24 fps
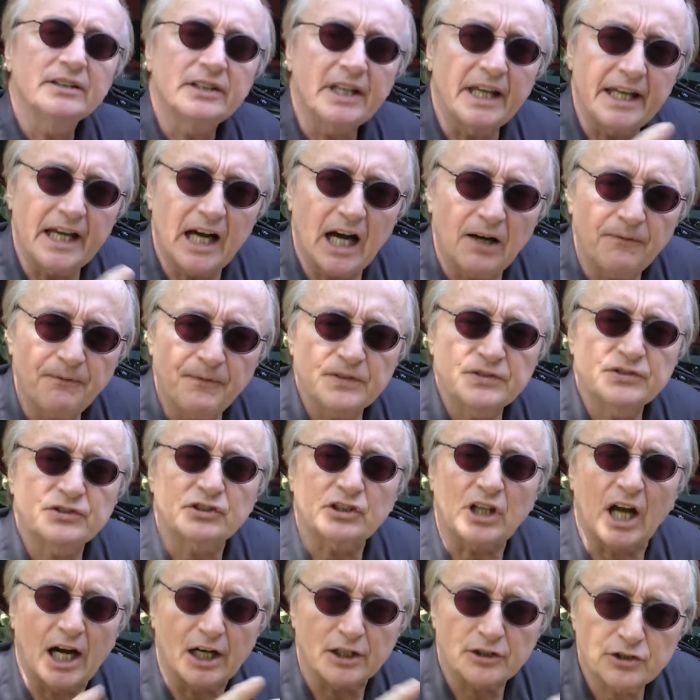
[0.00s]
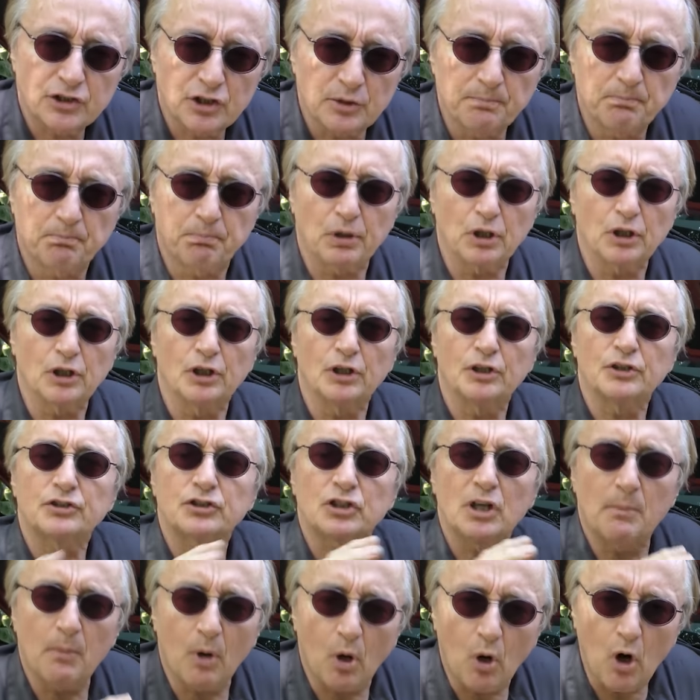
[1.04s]
they often start to burn
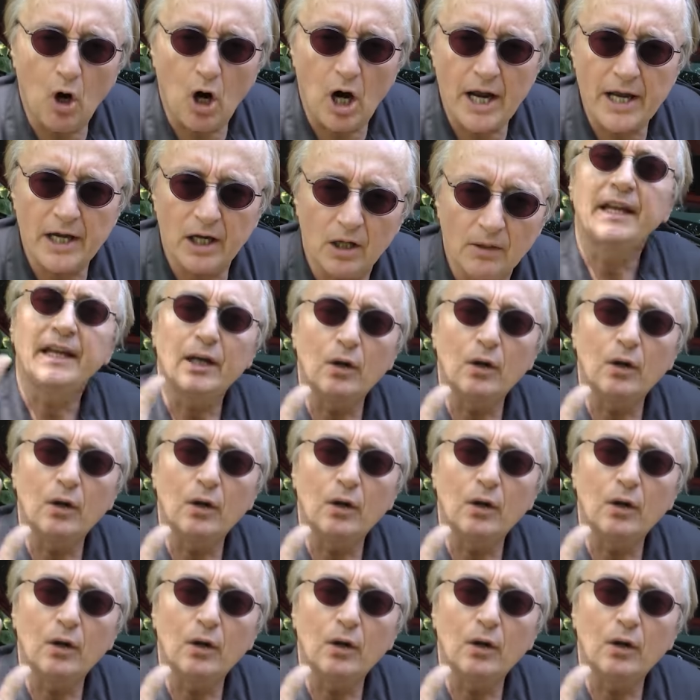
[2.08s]
some oil.